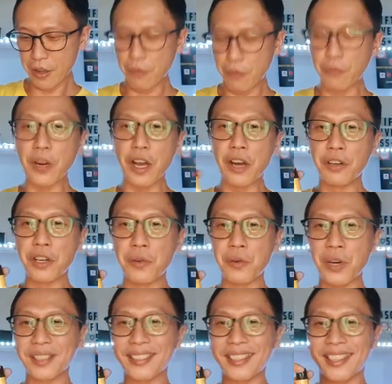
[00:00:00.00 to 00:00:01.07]
floral
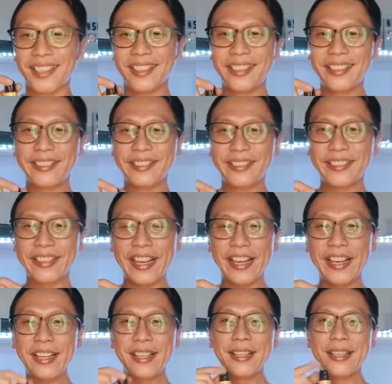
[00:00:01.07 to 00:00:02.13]
water.
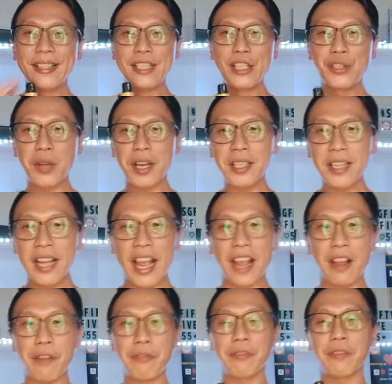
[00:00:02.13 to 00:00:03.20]
Okay. This one
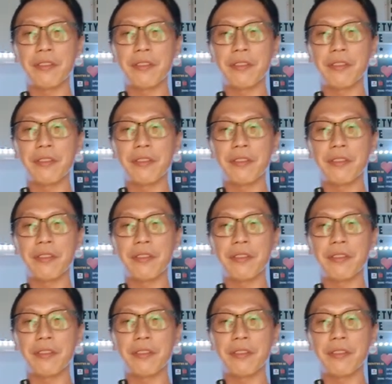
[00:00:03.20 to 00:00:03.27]
have